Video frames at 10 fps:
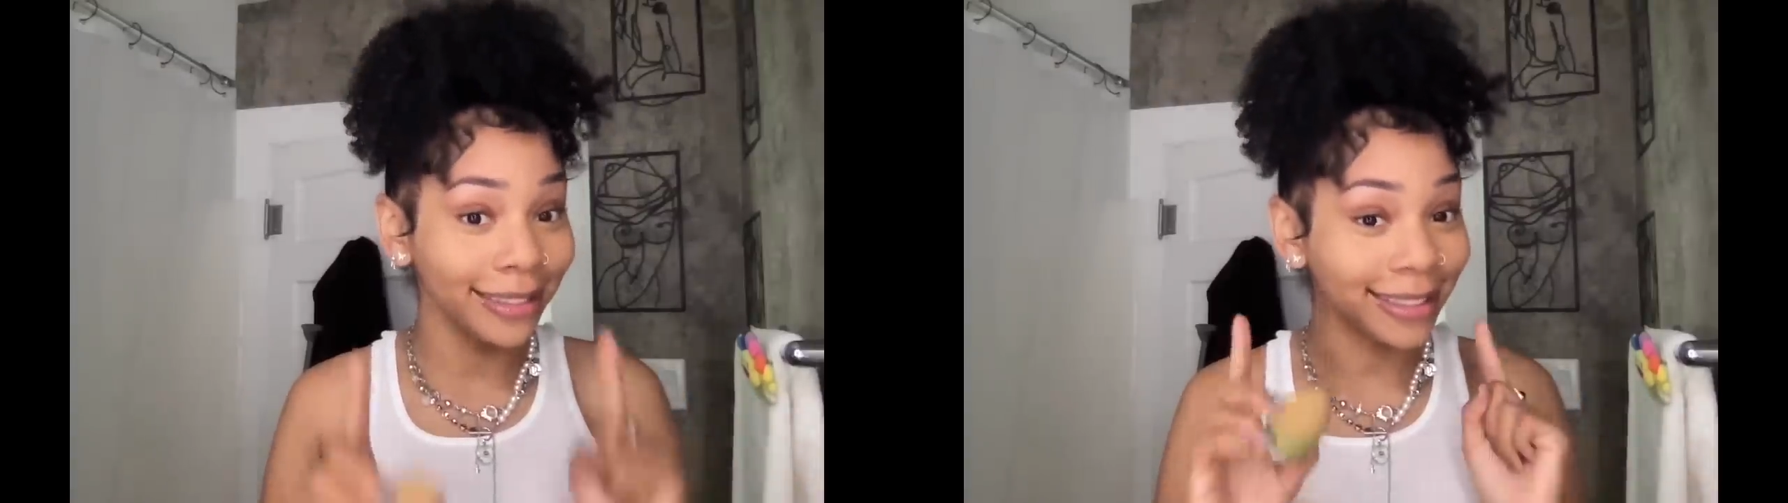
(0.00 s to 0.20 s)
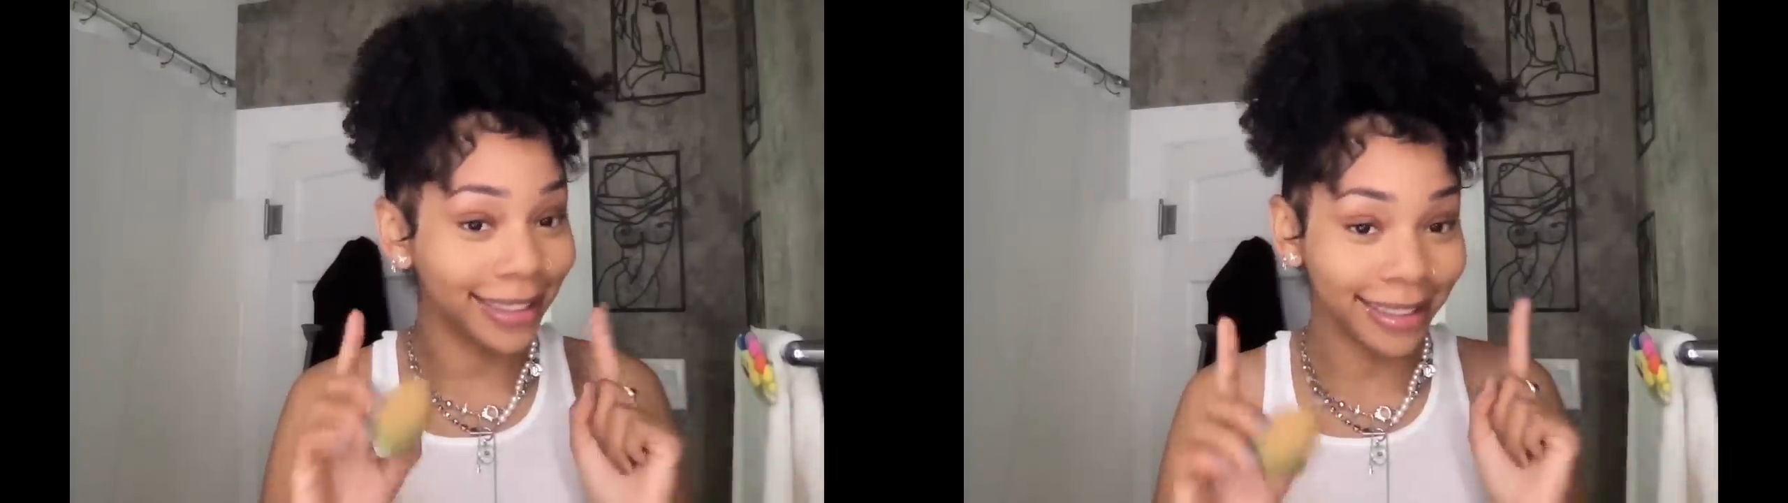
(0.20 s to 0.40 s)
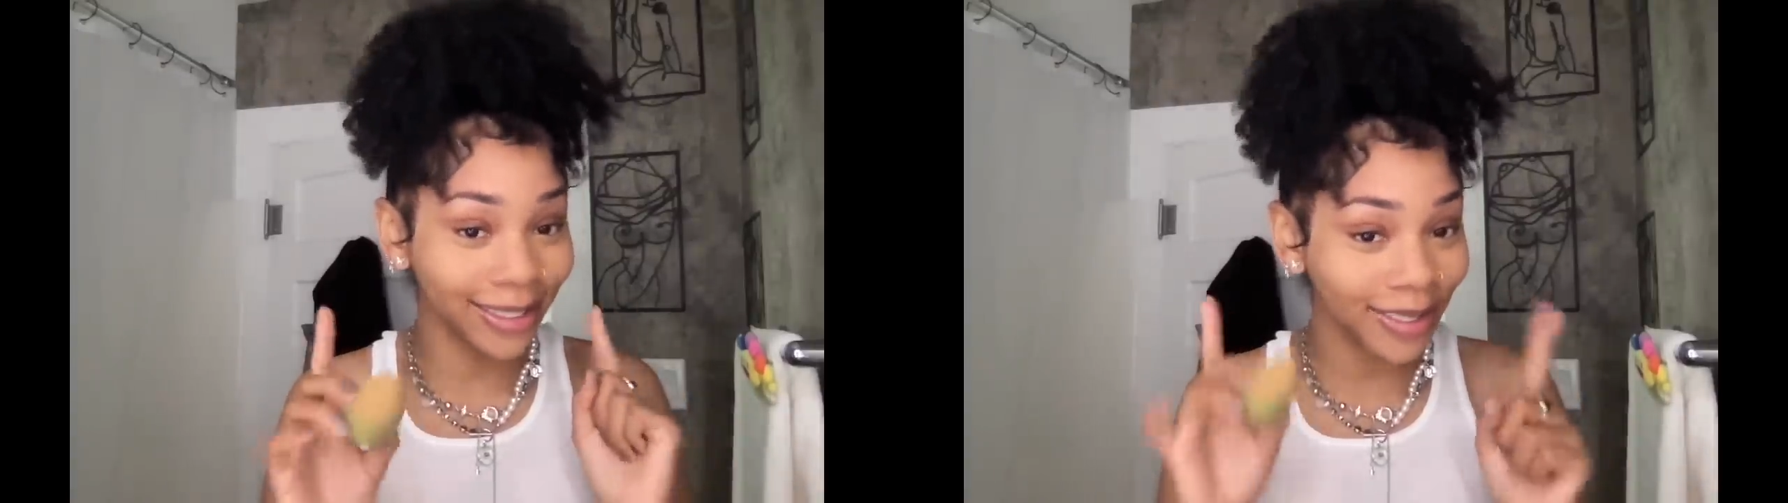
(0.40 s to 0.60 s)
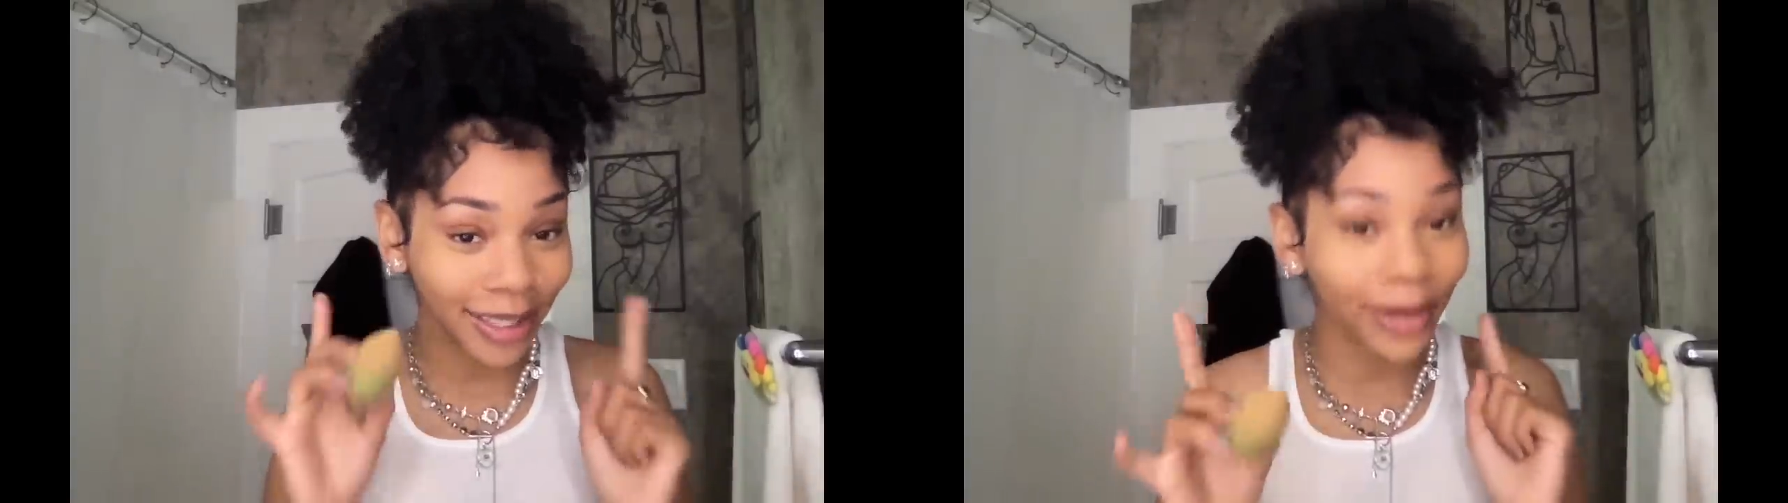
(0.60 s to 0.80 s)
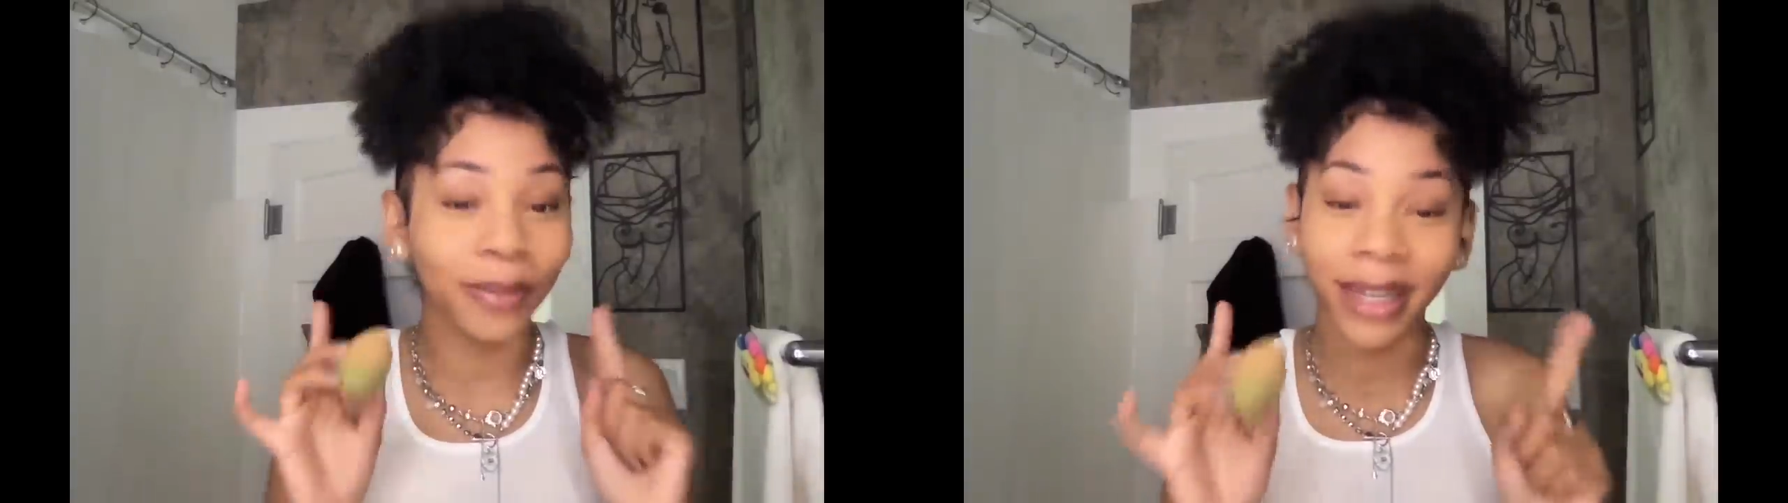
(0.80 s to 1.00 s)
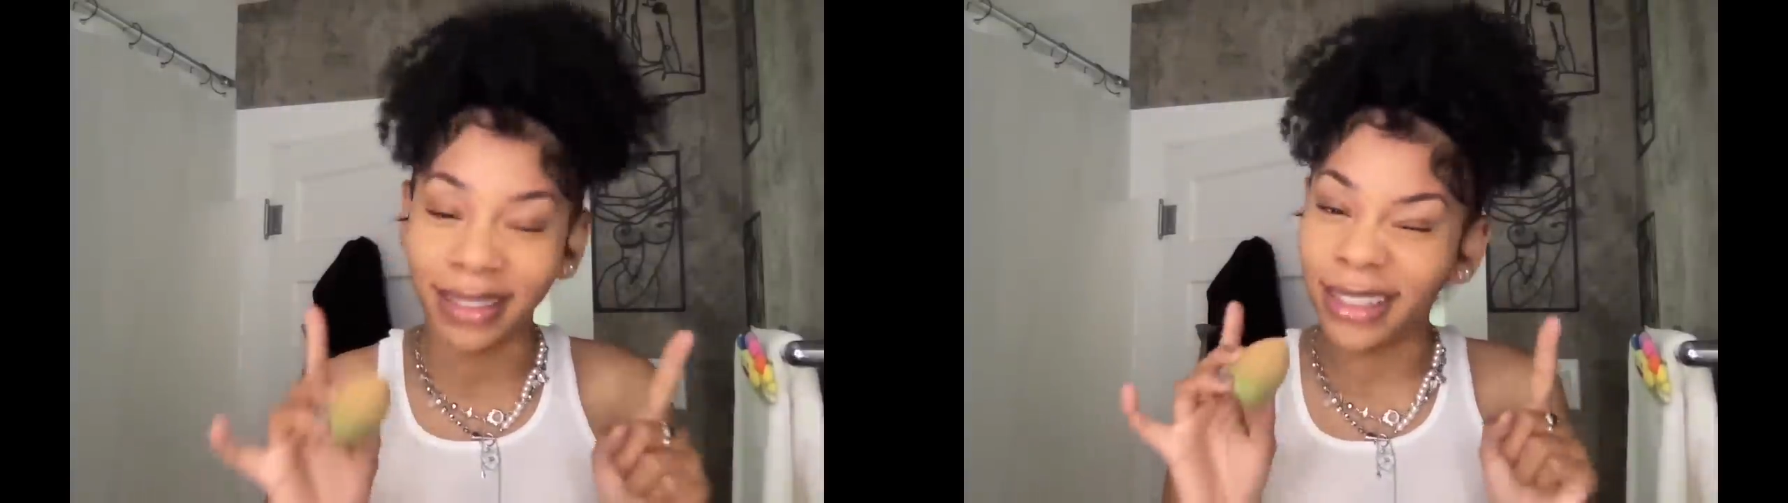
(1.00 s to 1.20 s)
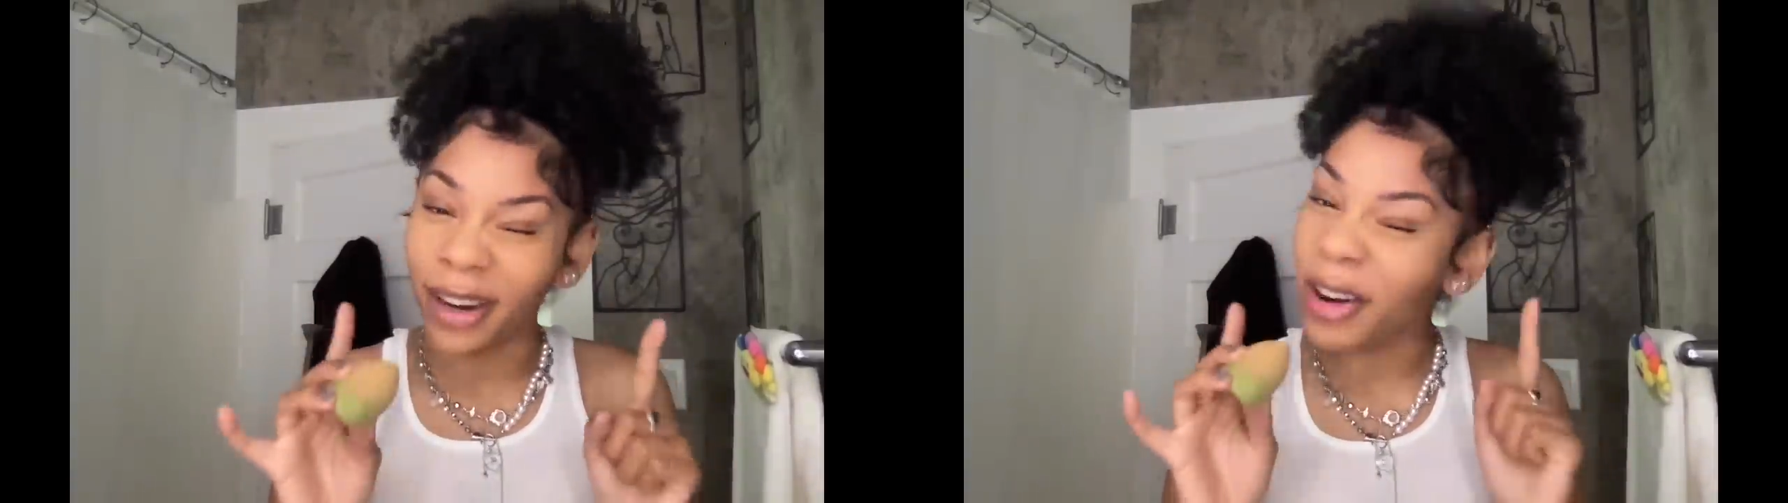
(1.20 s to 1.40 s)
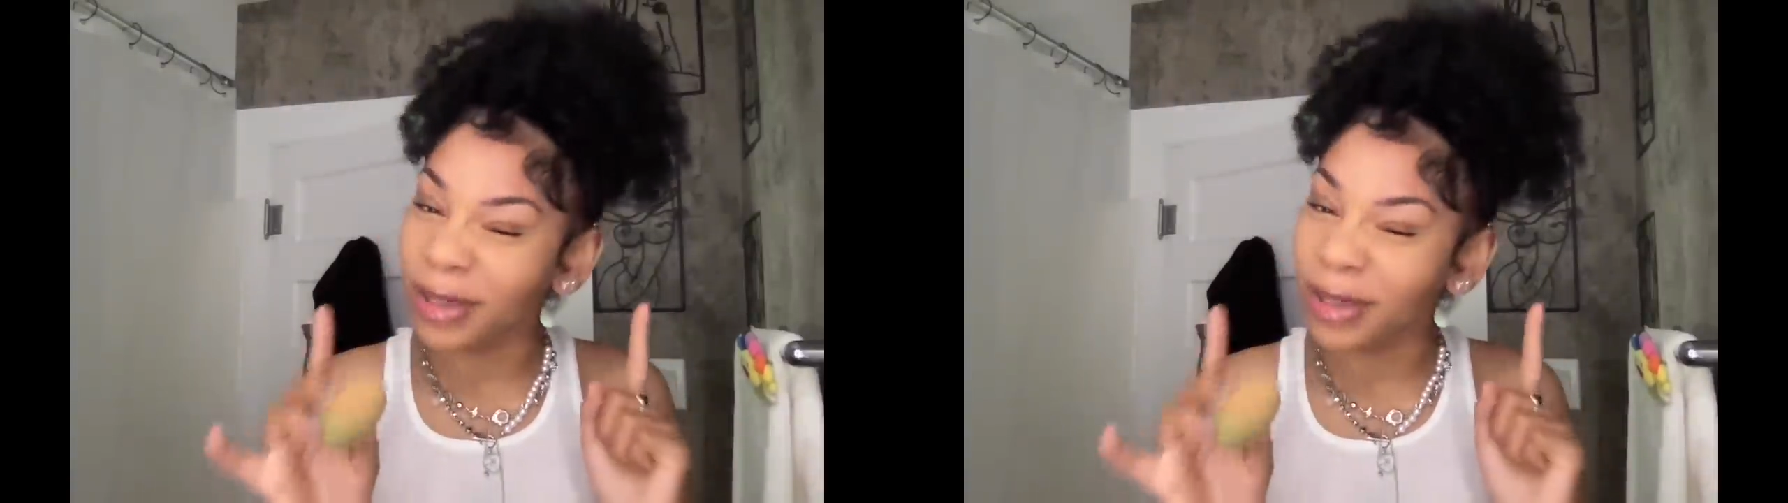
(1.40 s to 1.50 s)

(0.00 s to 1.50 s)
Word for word: because there are buts, there are